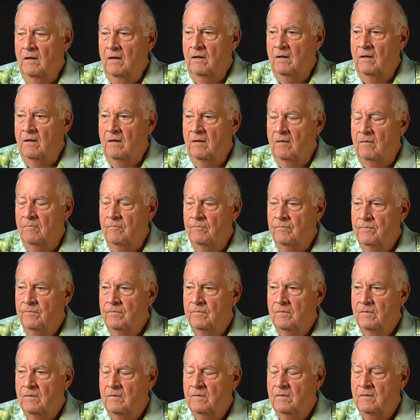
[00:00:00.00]
Um,
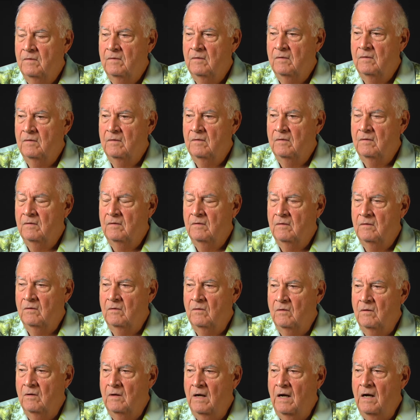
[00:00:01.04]

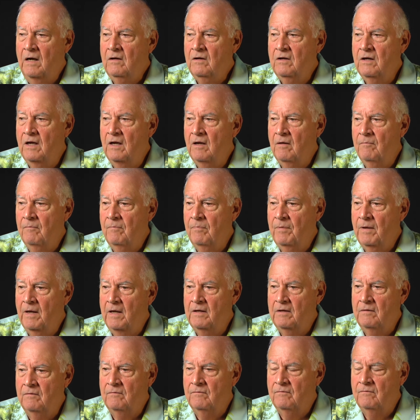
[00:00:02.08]
our
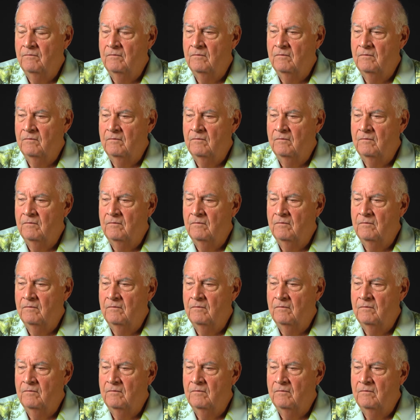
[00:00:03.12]
campaign